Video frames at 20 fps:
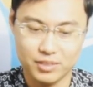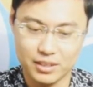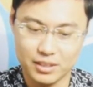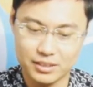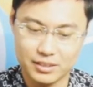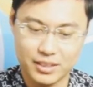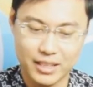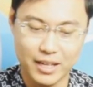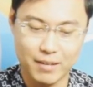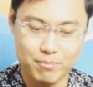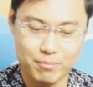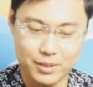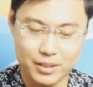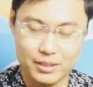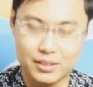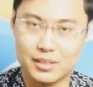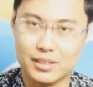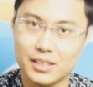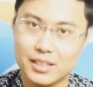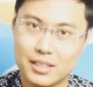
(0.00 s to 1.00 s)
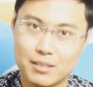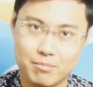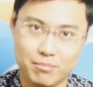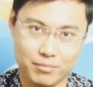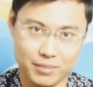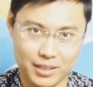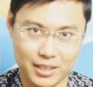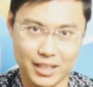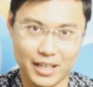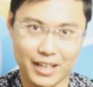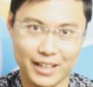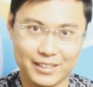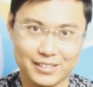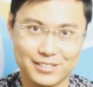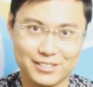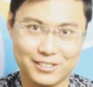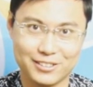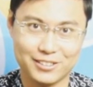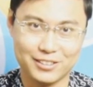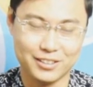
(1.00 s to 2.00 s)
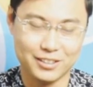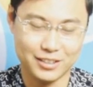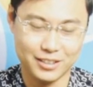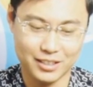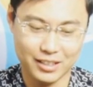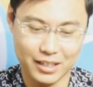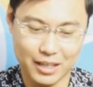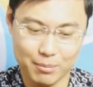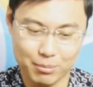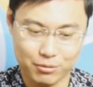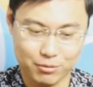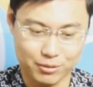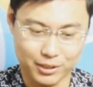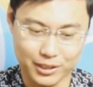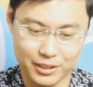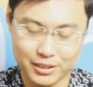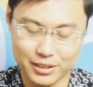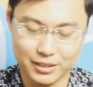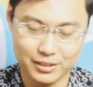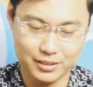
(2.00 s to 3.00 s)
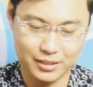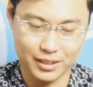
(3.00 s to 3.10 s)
this can be deemed as the upgrade